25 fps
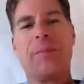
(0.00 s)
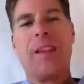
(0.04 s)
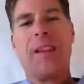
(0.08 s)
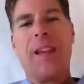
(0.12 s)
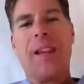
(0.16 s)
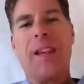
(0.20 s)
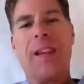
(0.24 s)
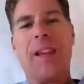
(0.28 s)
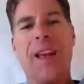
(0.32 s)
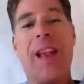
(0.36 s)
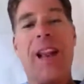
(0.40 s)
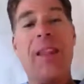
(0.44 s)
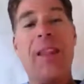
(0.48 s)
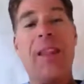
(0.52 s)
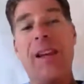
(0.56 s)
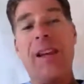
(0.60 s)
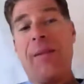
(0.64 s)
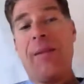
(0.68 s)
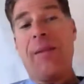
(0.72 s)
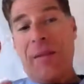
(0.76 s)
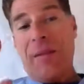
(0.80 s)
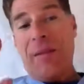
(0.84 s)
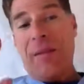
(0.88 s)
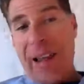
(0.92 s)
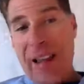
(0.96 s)
Mm-hmm. And I
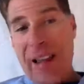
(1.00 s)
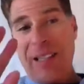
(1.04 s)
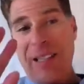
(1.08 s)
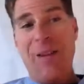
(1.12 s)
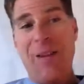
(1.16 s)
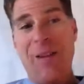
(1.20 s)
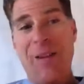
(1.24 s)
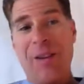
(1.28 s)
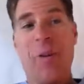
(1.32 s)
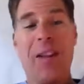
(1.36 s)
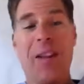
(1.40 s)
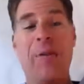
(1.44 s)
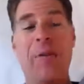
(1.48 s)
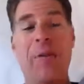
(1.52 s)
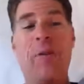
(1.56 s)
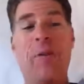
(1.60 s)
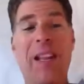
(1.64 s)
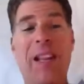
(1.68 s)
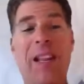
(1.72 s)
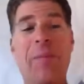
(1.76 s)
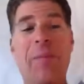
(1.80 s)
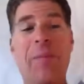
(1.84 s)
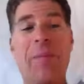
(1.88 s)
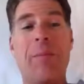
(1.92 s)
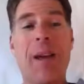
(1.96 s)
think lastly, one of the
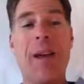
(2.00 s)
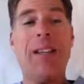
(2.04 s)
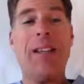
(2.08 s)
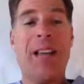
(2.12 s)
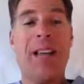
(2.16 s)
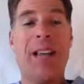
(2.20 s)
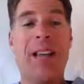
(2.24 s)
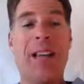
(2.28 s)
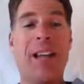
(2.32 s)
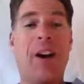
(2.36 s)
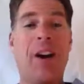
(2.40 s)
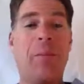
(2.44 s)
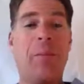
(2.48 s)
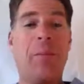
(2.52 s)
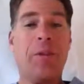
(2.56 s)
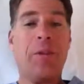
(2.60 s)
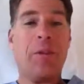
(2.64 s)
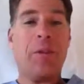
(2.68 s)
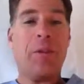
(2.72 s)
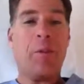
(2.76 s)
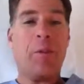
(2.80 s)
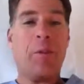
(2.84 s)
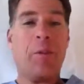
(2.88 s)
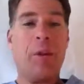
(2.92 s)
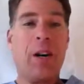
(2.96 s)
really big take-homes
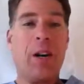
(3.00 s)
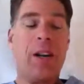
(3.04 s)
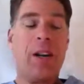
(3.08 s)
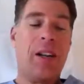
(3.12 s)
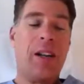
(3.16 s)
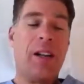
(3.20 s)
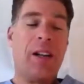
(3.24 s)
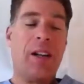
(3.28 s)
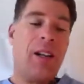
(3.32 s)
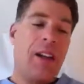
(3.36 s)
from the work